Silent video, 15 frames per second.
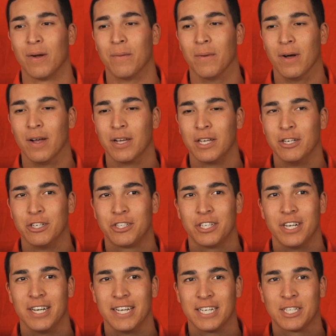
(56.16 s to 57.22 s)
Well, you
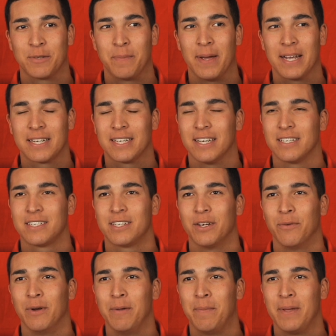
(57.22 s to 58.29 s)
should expect us
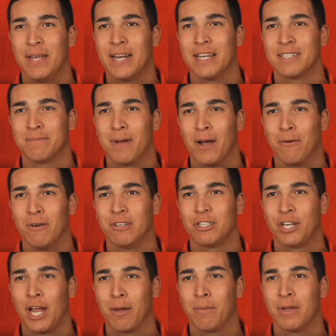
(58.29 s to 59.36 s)
to repeat as Mountain West
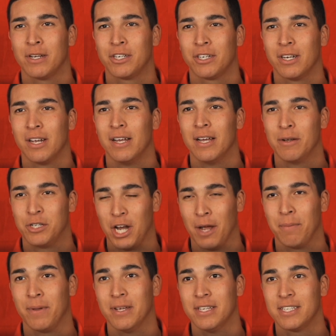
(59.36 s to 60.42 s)
champions,
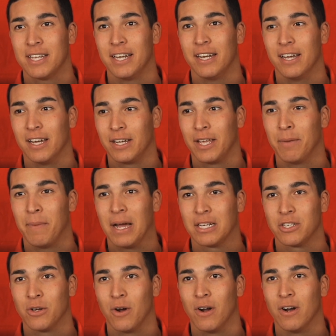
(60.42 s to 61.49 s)
champions and uh, get
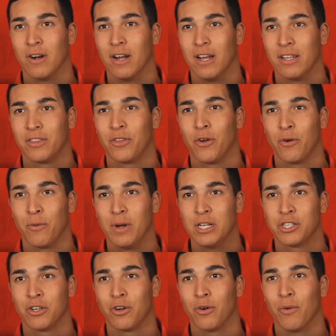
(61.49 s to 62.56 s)
back to our uh, third
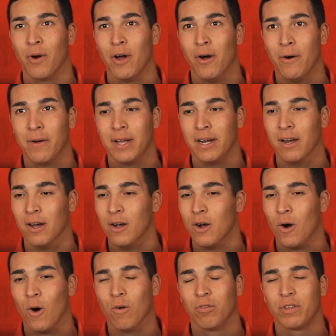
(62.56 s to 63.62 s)
regional in a row and
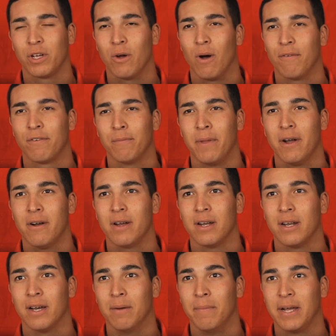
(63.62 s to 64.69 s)
hopefully go on there
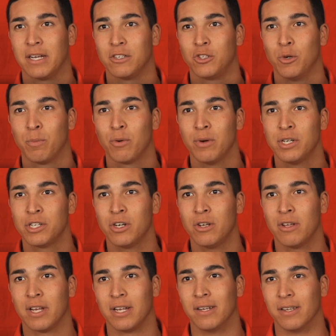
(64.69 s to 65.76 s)
and uh, make a super
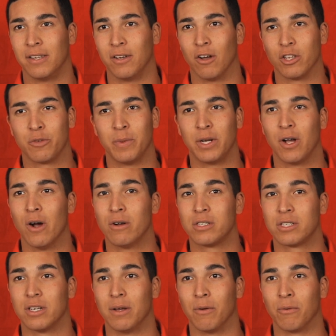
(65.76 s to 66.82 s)
regional. And the ultimate goal
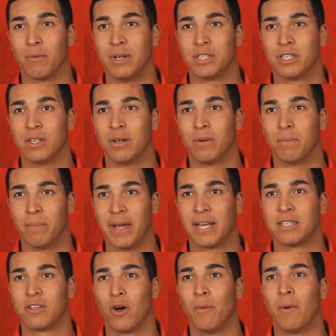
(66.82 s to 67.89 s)
is to reach it,
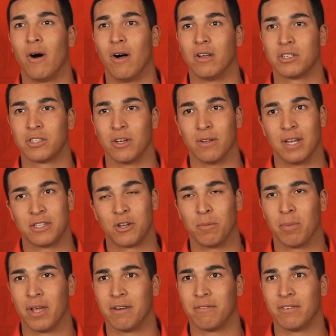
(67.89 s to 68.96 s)
make it to Omaha. So that's our
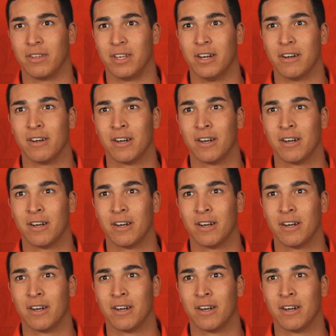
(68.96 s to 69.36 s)
plan for the year.